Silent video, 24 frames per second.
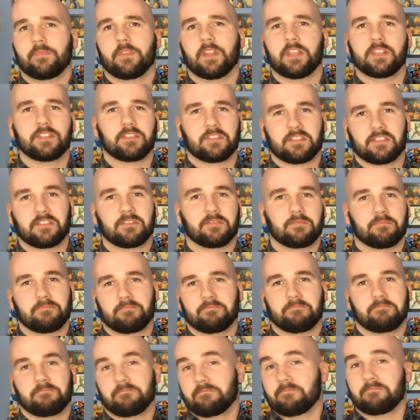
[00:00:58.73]
Let's
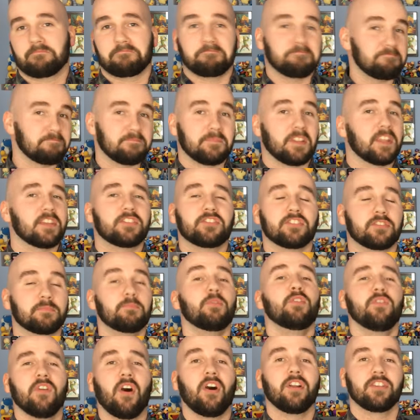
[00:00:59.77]
let's just
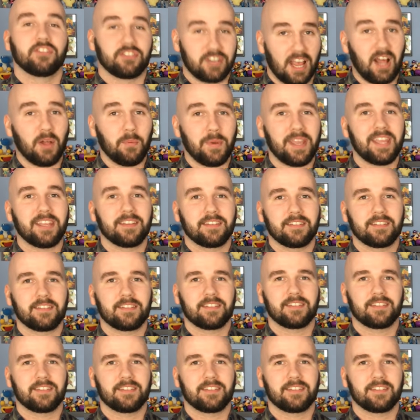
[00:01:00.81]
move on, shall we?